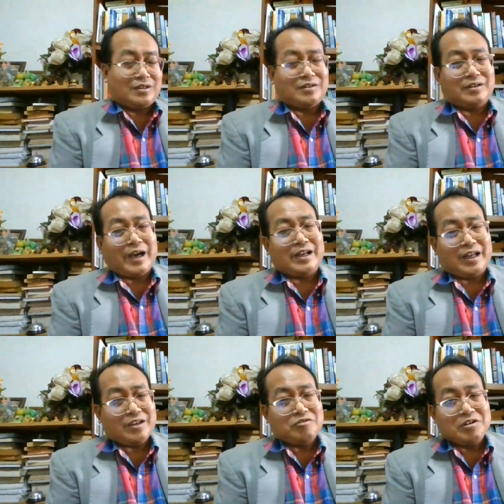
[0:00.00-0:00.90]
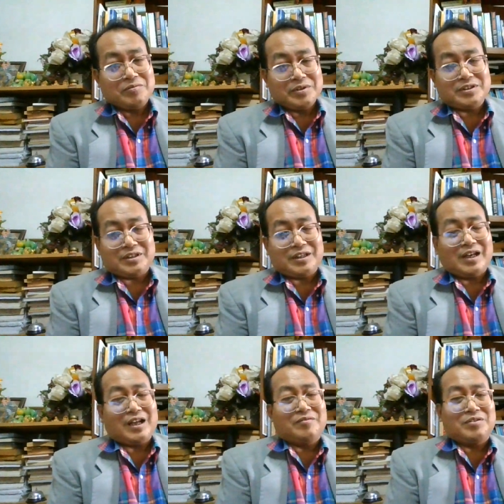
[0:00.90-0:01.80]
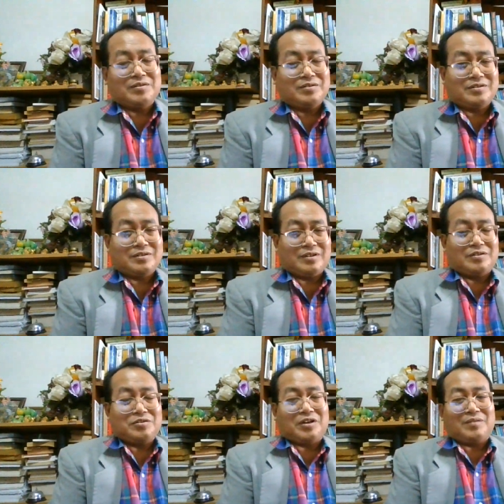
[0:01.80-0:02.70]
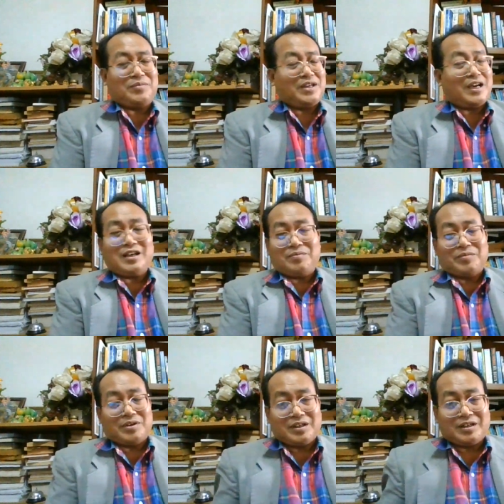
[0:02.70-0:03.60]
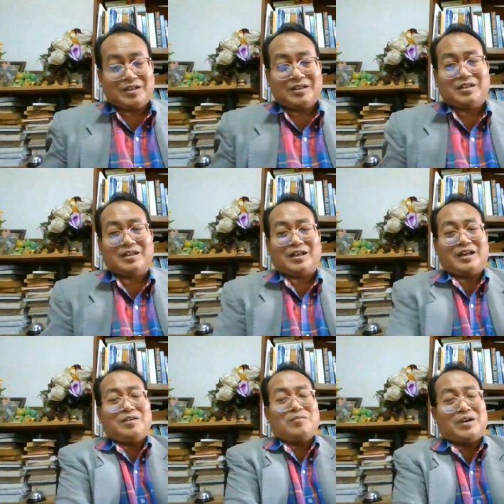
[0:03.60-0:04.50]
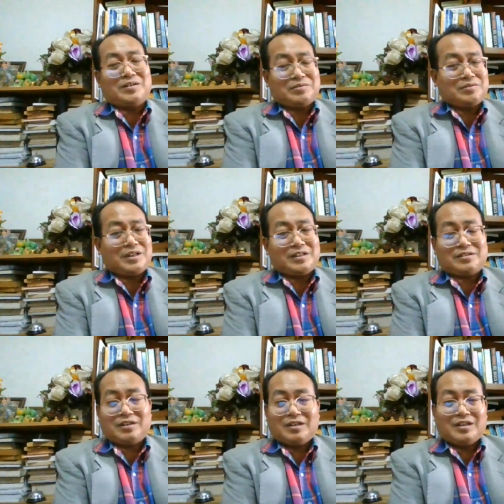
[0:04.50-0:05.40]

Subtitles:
or at a university level, or you can be anyone who is